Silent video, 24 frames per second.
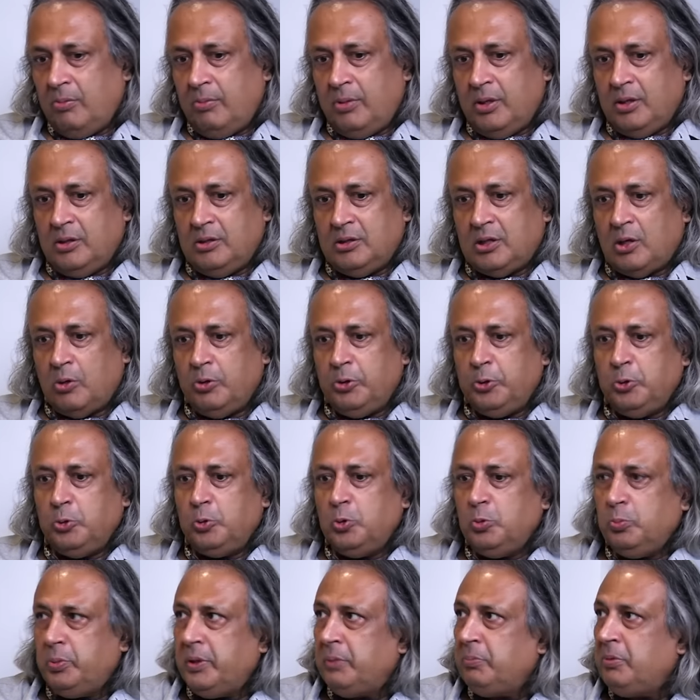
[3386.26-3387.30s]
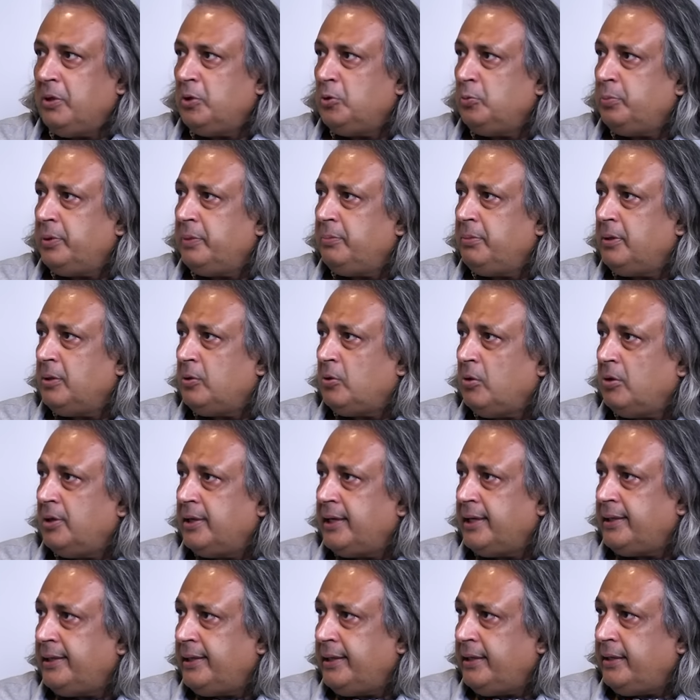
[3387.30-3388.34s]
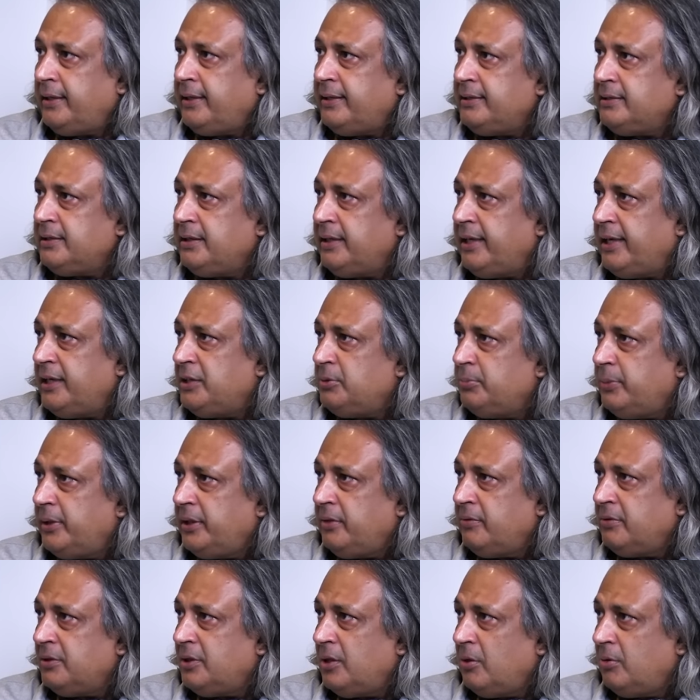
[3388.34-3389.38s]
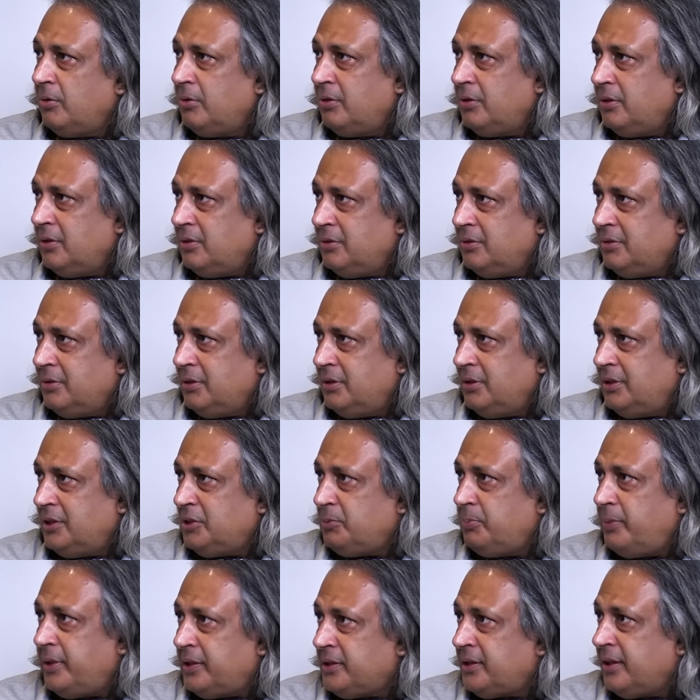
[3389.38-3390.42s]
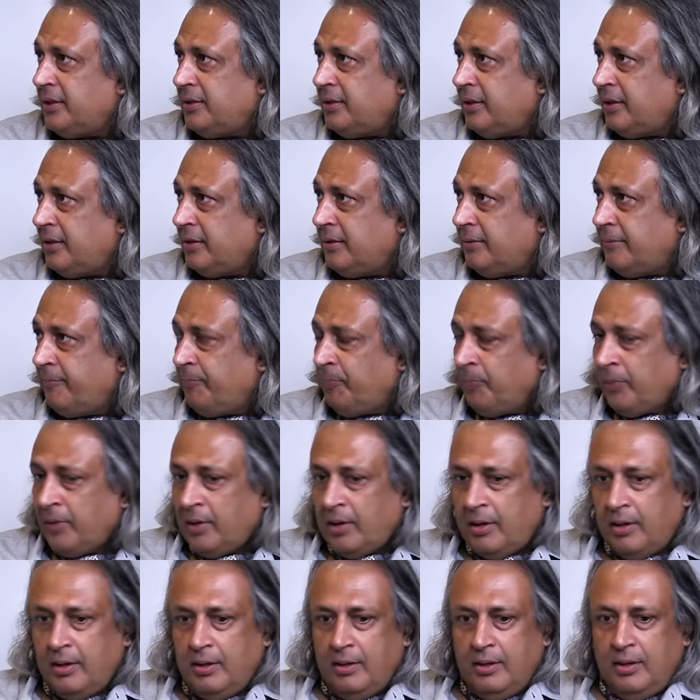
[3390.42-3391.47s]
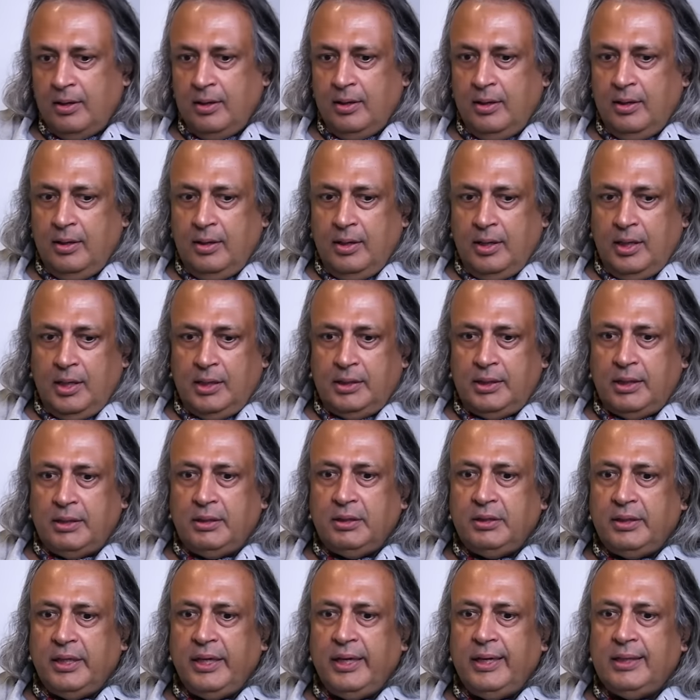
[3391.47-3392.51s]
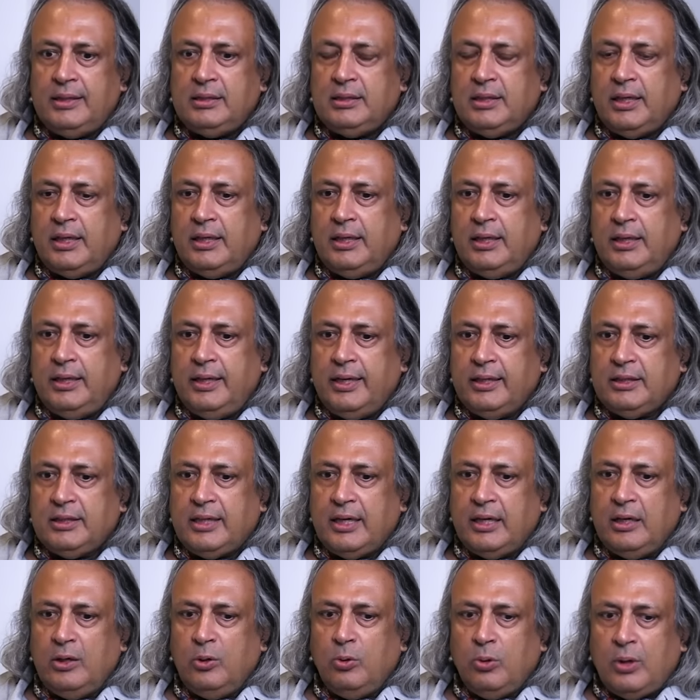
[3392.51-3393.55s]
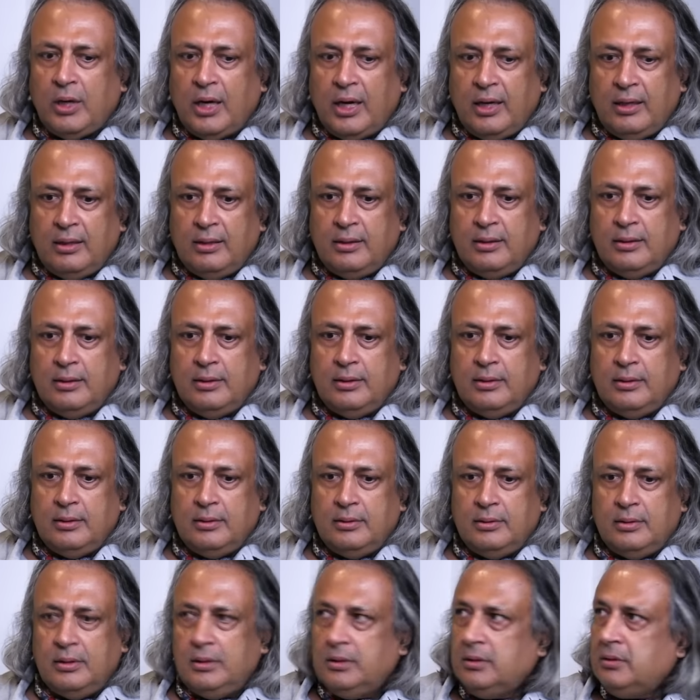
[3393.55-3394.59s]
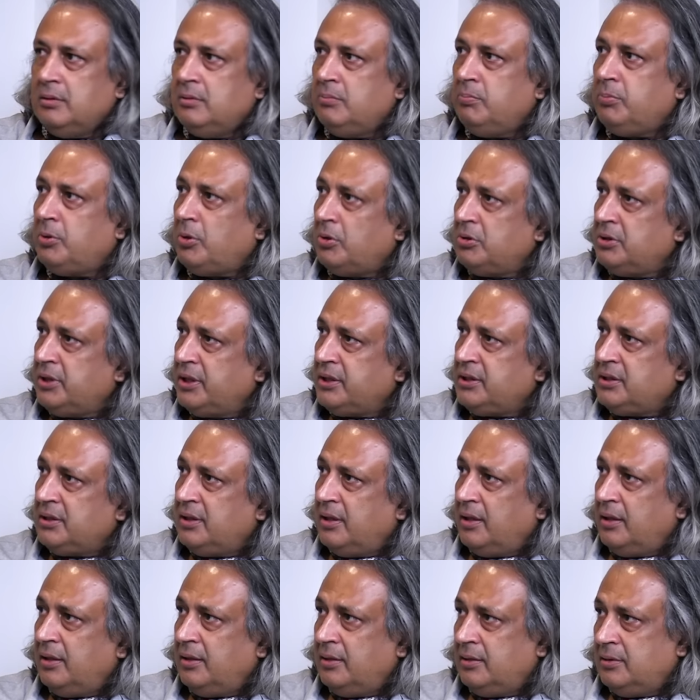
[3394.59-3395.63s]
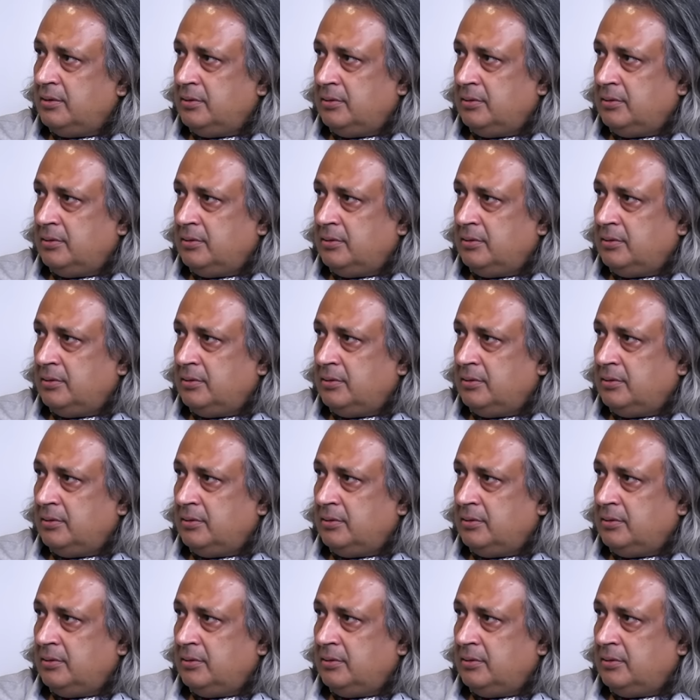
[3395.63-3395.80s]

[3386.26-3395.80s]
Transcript: because how do you do people-to-people contact, increase engagement without this basic thing. The other thing is that India can look at projects there